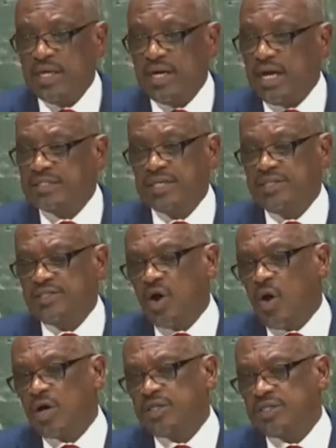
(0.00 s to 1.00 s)
as a
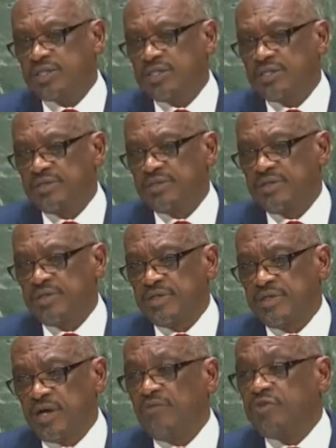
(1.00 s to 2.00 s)
source
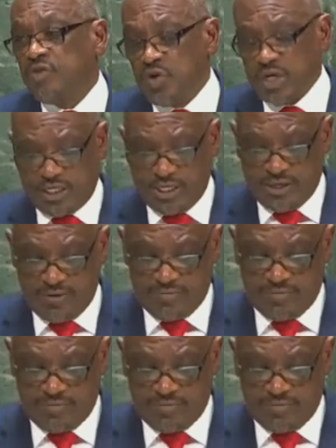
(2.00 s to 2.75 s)
of unity,